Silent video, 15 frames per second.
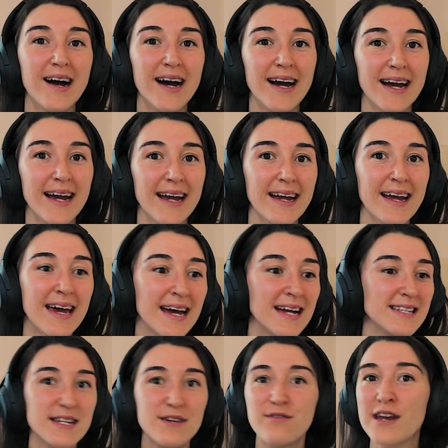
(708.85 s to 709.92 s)
I
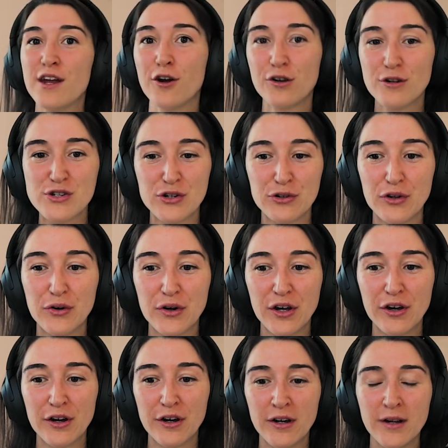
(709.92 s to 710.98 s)
did a video not too long
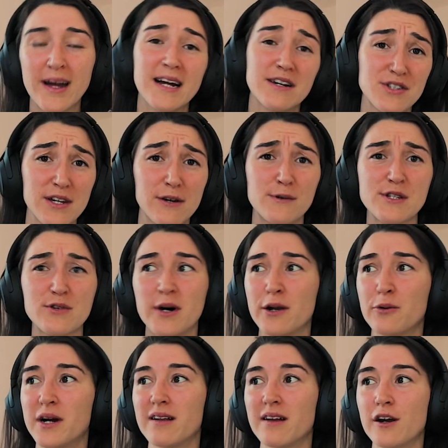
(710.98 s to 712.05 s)
ago, actually it was quite
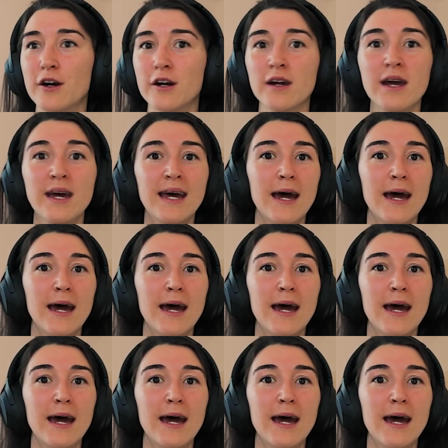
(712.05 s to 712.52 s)
a while ago,